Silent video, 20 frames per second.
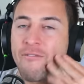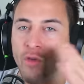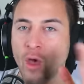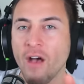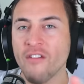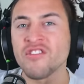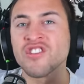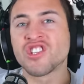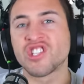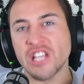If you
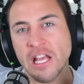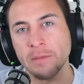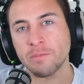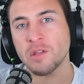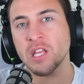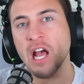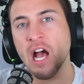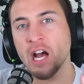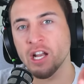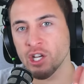have a
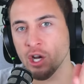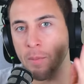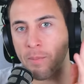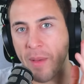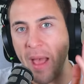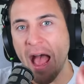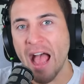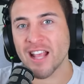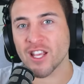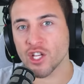zip tie on your
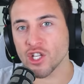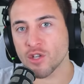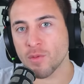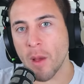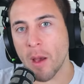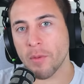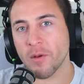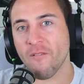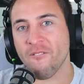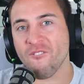back, you should
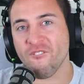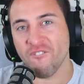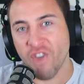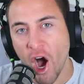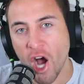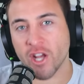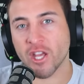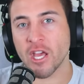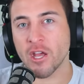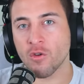be able to
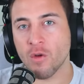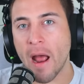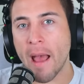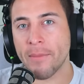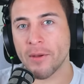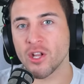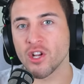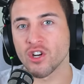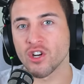fucking grab it